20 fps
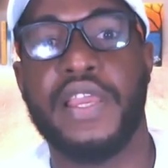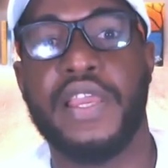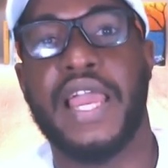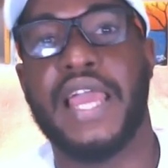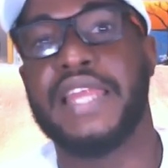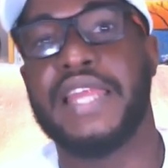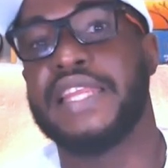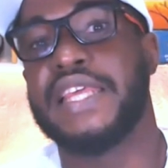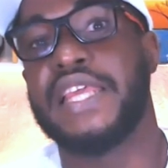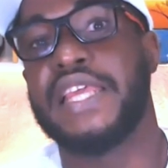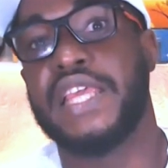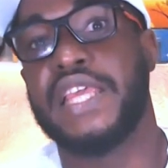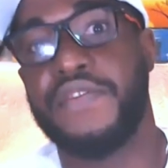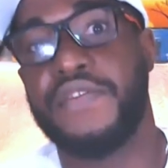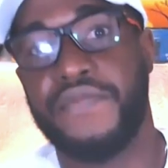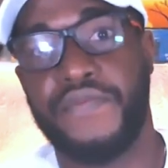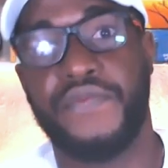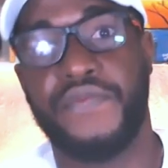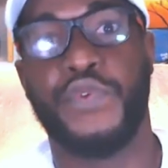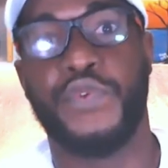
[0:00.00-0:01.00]
And
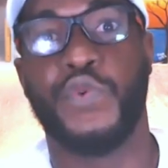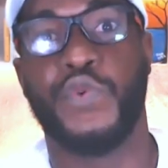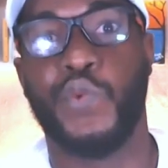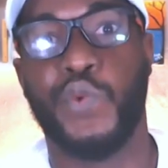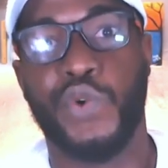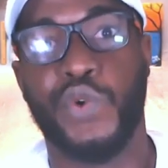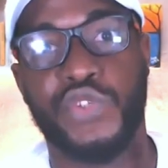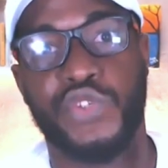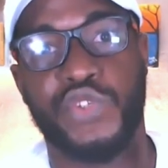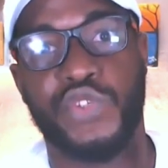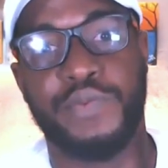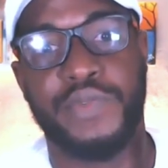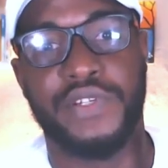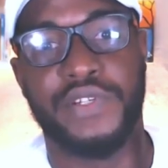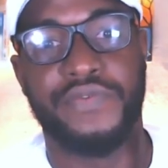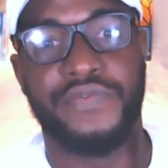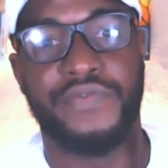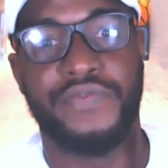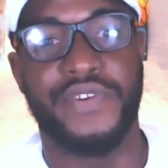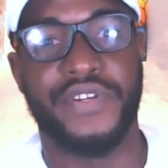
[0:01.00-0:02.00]
if you want to be
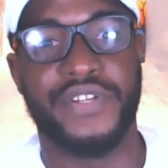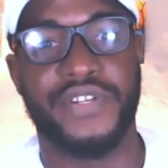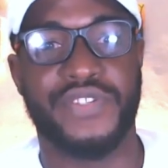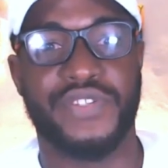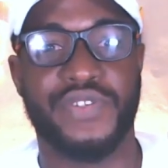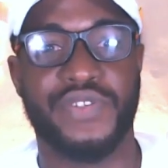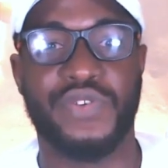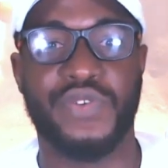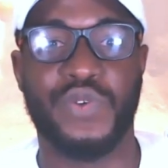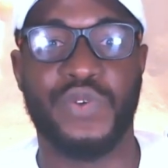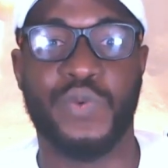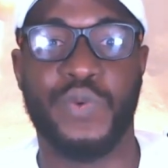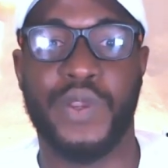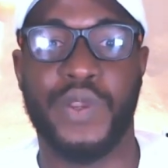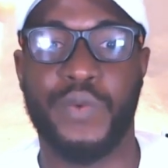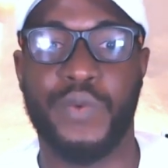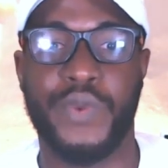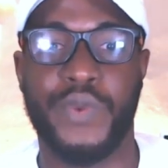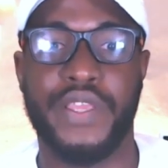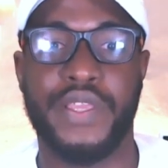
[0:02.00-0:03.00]
the first to know
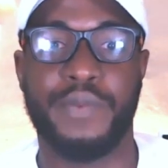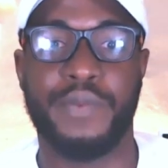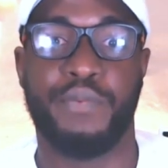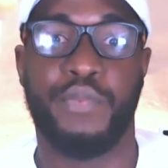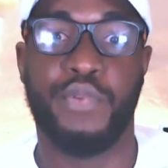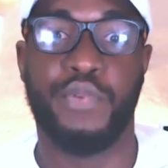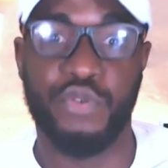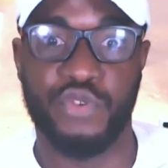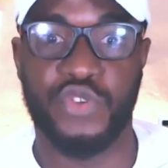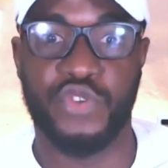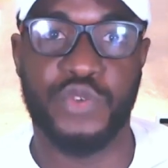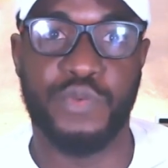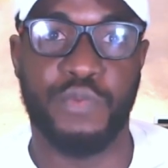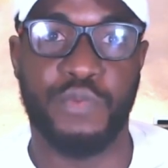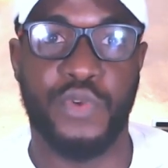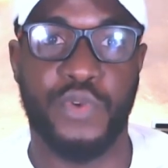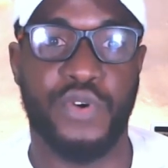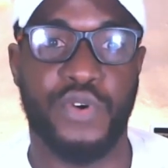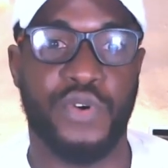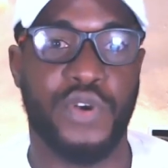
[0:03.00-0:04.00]
when we post
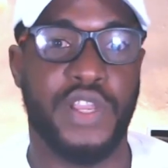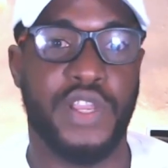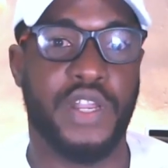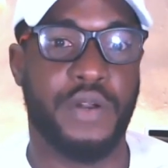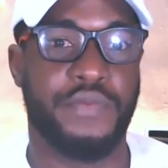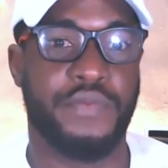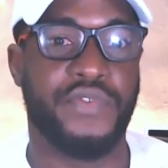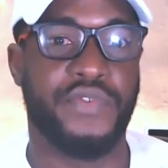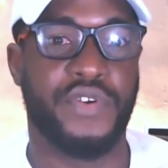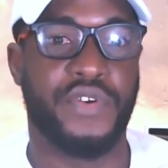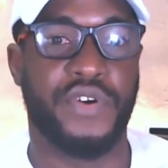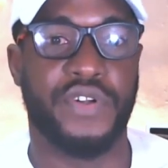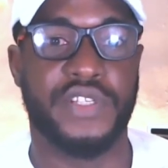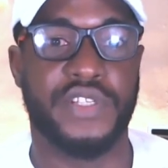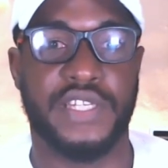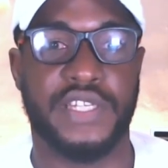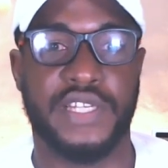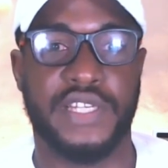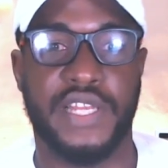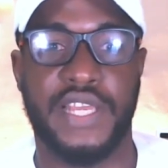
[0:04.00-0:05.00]
more helpful
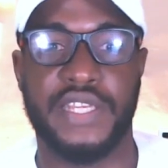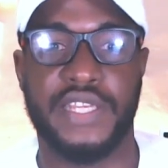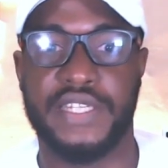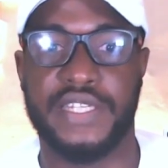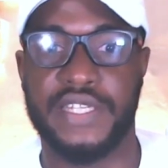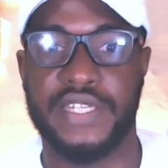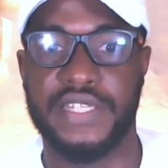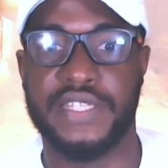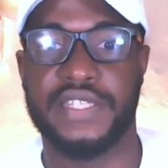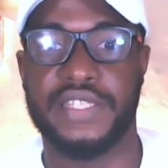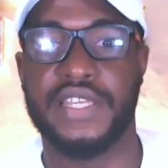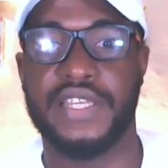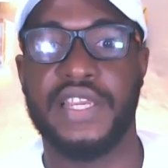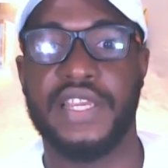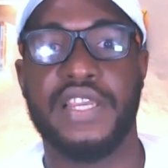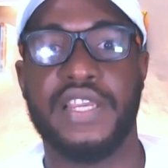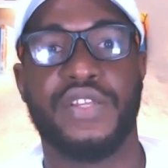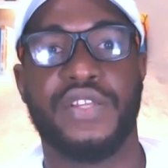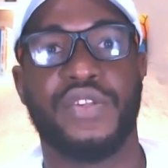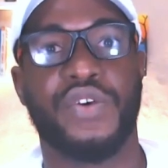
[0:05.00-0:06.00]
content like this,
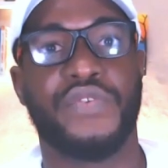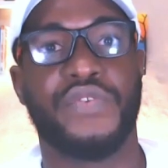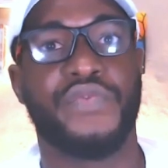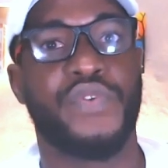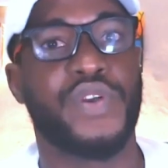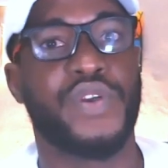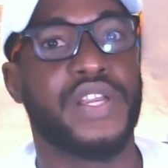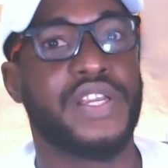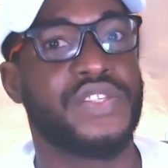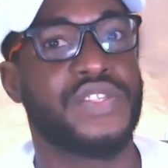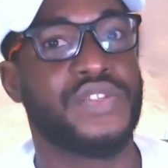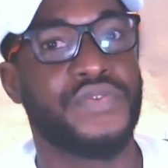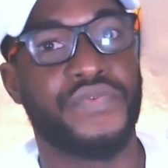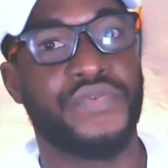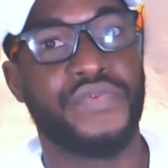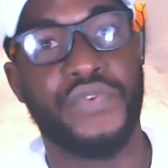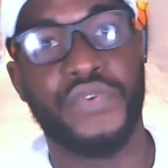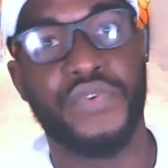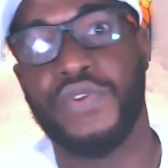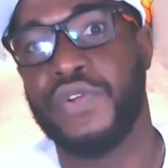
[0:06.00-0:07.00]
don't forget to
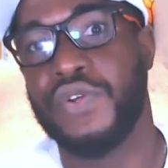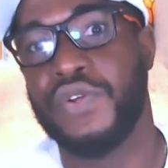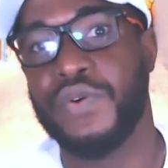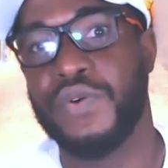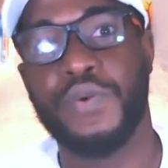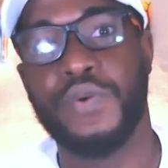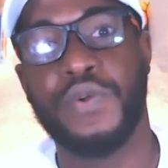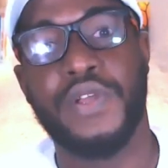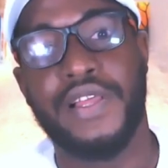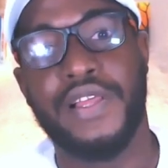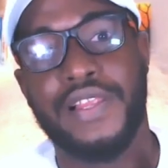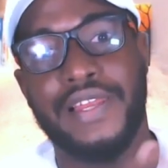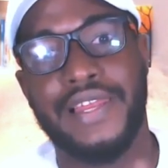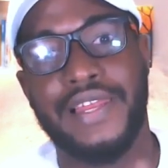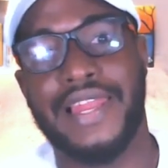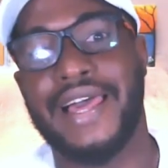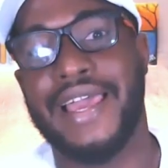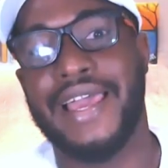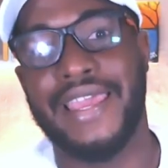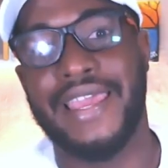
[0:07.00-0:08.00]
follow,
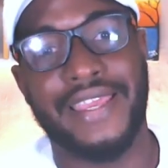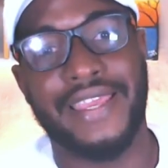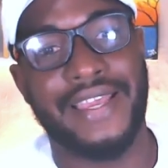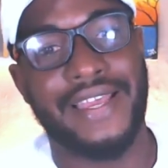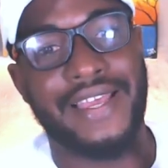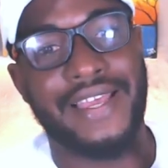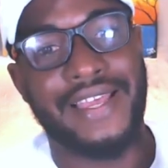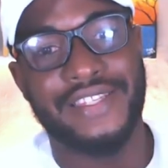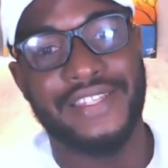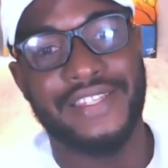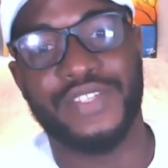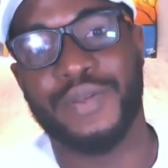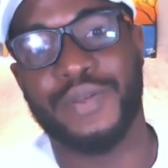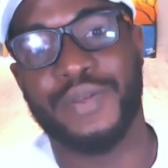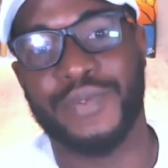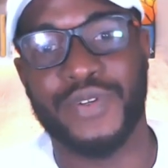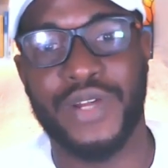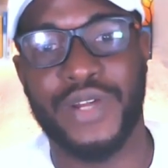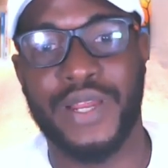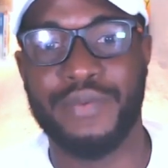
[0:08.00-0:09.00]
like, and
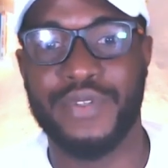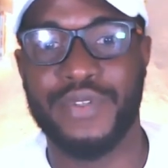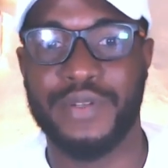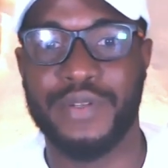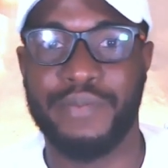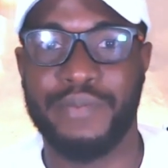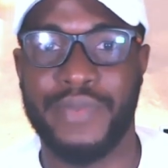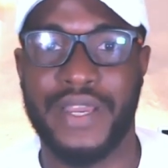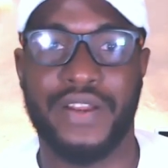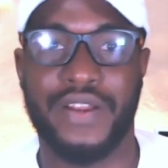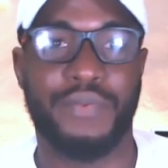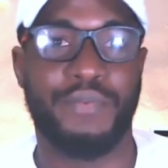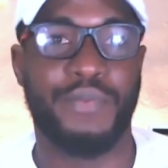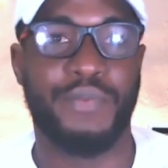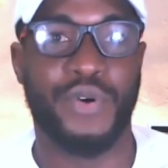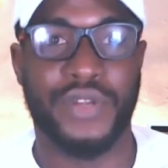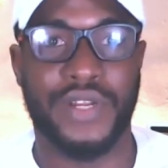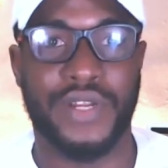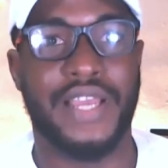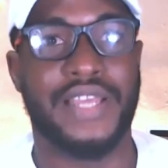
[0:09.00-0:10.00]
subscribe to the
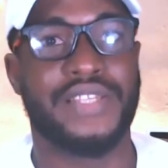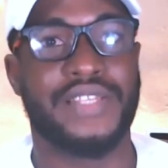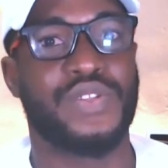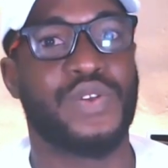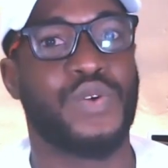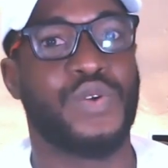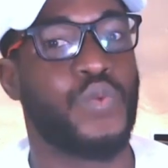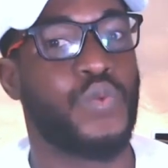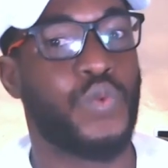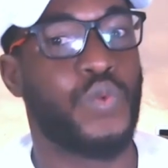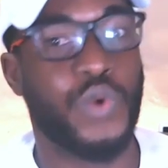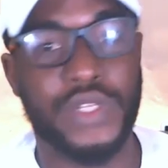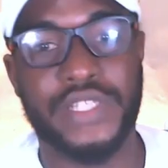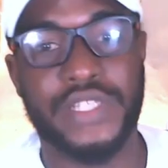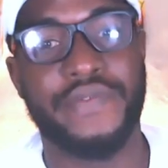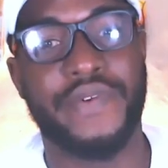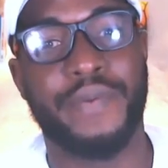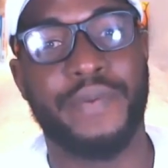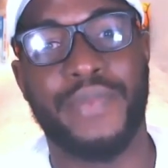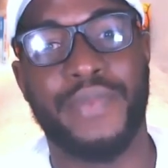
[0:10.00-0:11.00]
podcast on
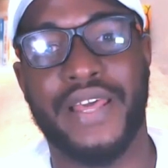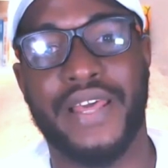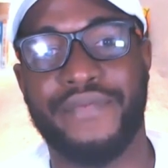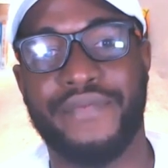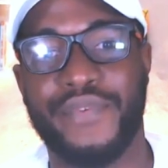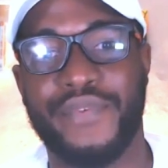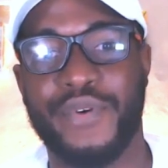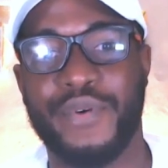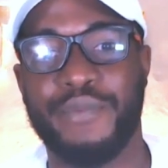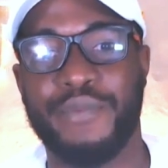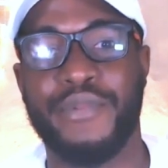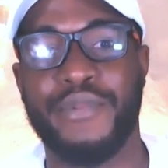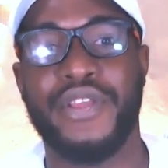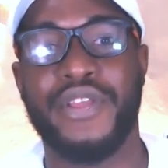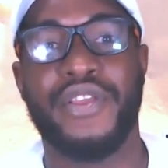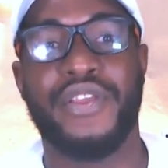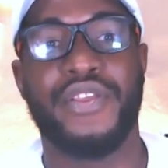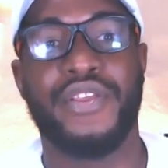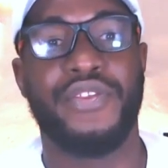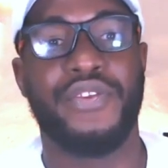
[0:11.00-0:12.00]
whatever platform
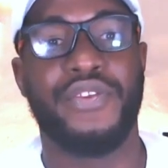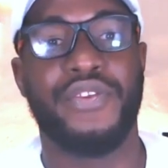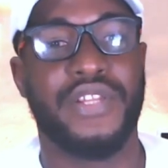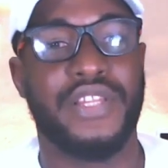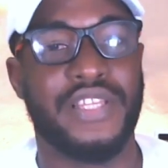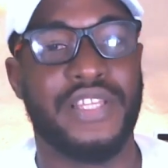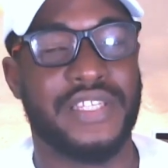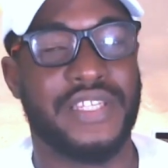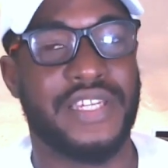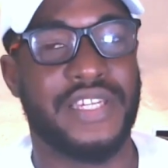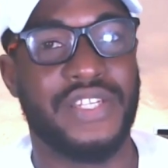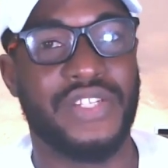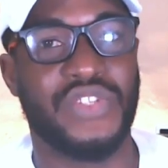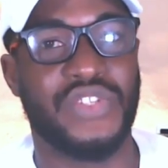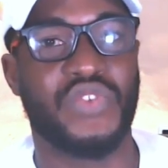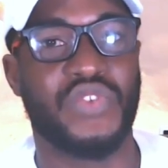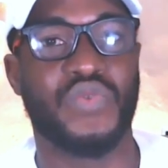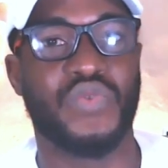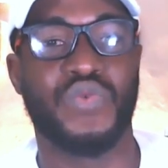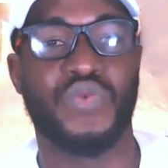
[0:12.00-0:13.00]
you're listening
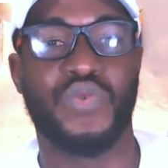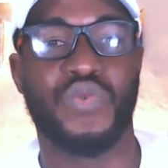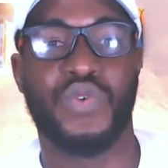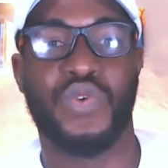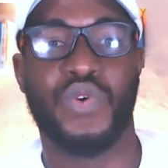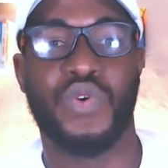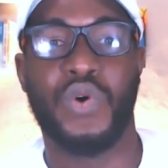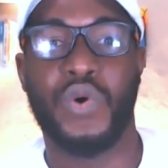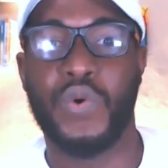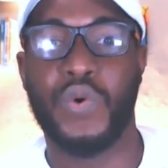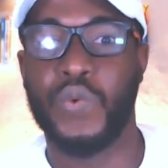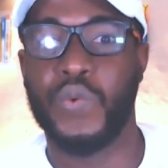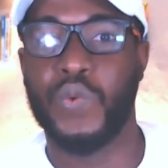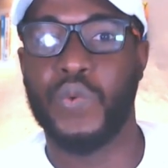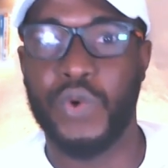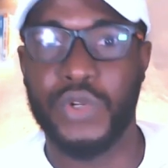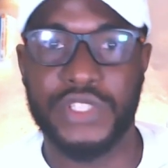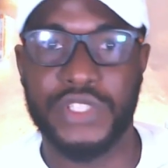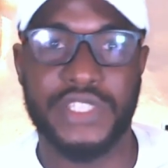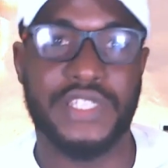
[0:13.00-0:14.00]
to or
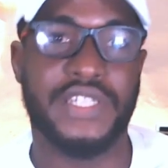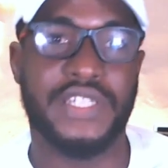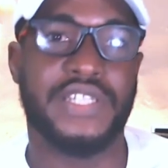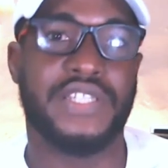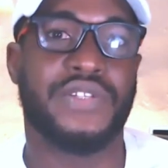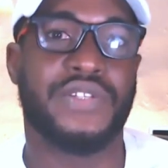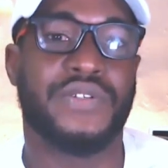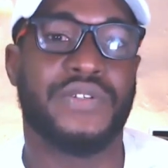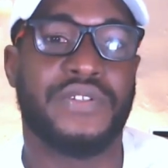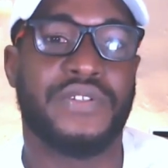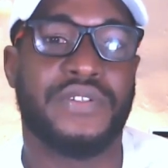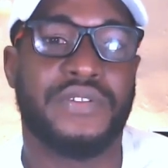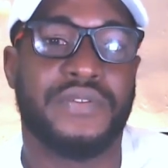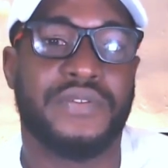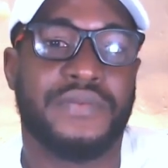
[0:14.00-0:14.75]
watching it on.